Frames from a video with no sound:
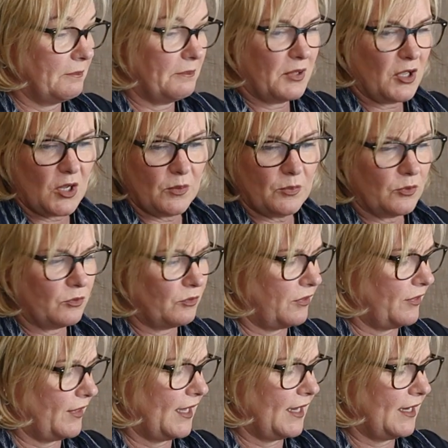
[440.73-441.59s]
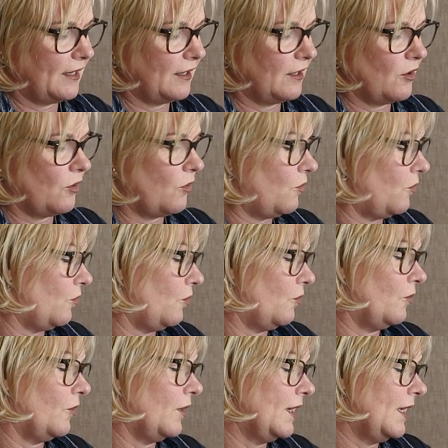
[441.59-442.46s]
Purple thing
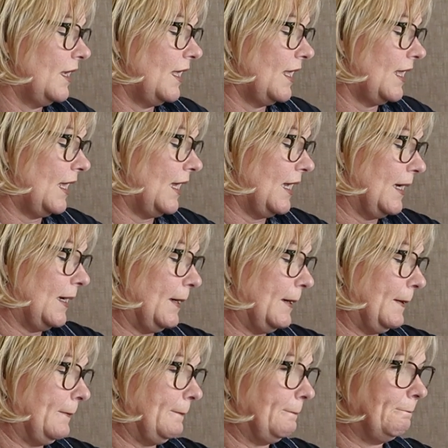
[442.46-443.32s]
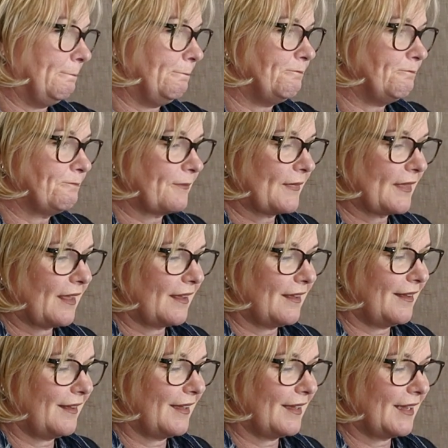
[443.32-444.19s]
or
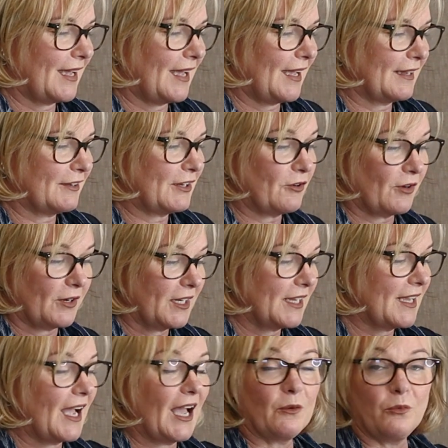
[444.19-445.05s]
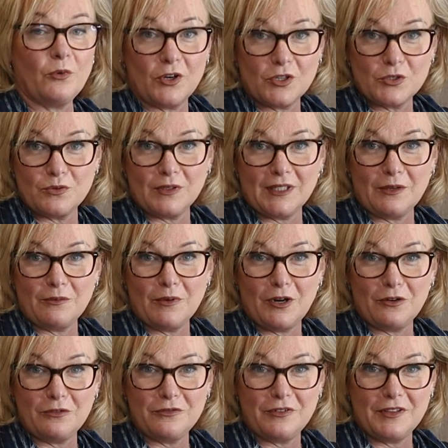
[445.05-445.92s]
a credit card works really
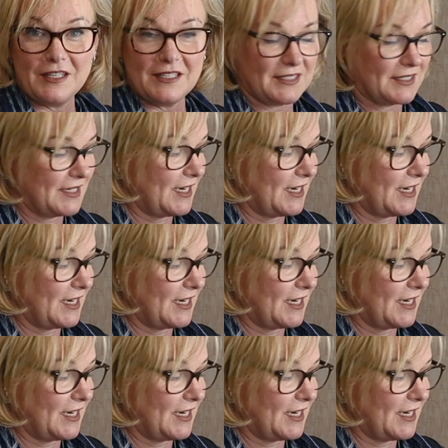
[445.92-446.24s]
well for this